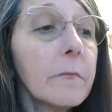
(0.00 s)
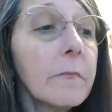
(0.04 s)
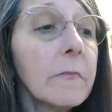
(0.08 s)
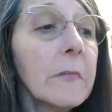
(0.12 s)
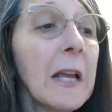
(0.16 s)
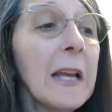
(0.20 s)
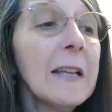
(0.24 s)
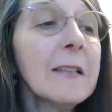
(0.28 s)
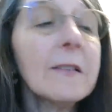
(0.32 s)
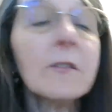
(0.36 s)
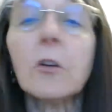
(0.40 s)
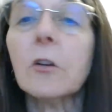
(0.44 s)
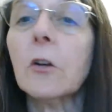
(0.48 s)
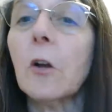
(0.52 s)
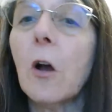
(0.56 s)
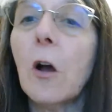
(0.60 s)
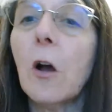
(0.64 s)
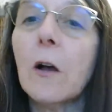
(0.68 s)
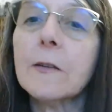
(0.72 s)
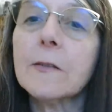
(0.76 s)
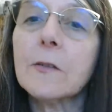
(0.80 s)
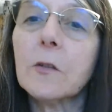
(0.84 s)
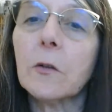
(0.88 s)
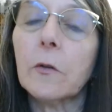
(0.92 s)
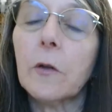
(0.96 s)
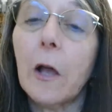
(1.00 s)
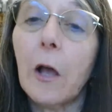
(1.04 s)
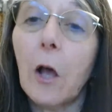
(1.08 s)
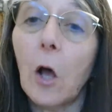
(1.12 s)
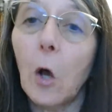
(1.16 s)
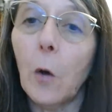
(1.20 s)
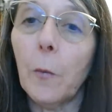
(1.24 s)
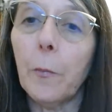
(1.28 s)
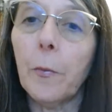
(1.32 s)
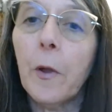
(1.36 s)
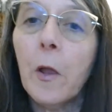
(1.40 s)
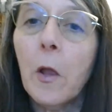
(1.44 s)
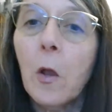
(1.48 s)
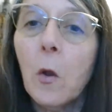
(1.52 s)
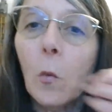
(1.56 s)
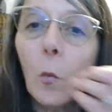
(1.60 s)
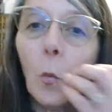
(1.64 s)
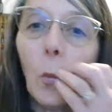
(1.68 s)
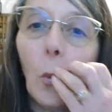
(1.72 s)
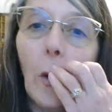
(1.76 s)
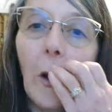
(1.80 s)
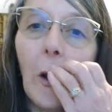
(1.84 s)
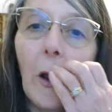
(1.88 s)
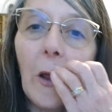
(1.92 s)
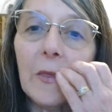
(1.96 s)
It's going to also help
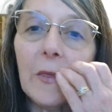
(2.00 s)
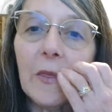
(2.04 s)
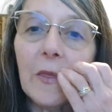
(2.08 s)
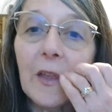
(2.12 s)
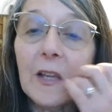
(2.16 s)
with